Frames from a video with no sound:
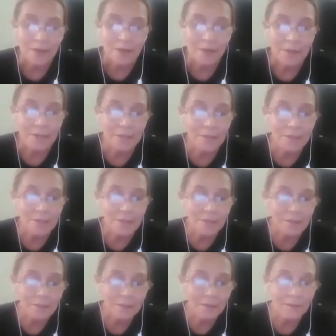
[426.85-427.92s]
It
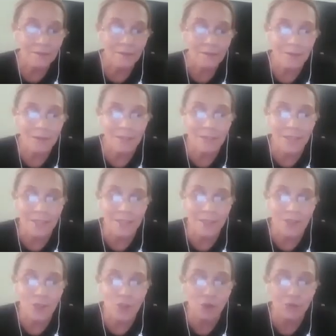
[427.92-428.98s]
says
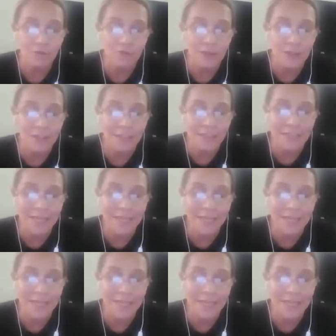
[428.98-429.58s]
they should first